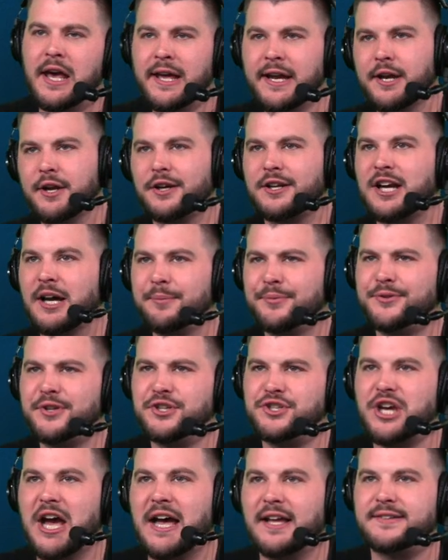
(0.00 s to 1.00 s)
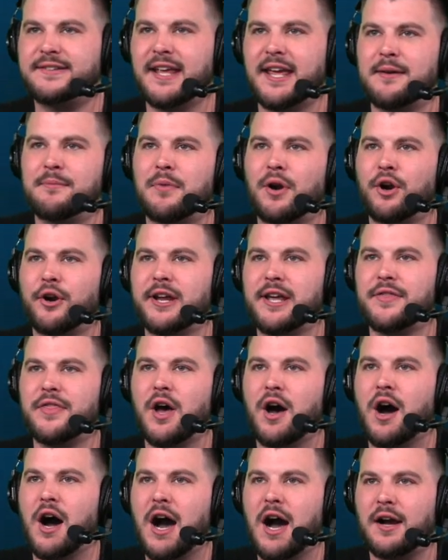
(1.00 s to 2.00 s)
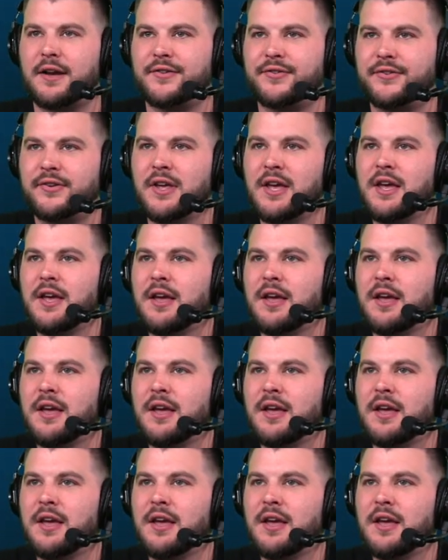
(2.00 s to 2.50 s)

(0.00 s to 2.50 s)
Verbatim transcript: Here comes Dejounte Murray and the Hawks.